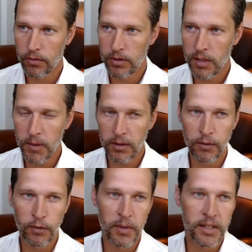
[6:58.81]
typically
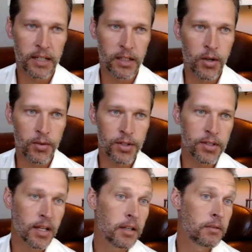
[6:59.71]
from the technology
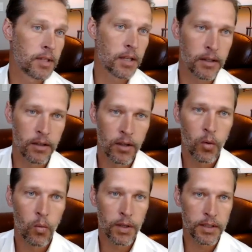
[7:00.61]
side, saying, what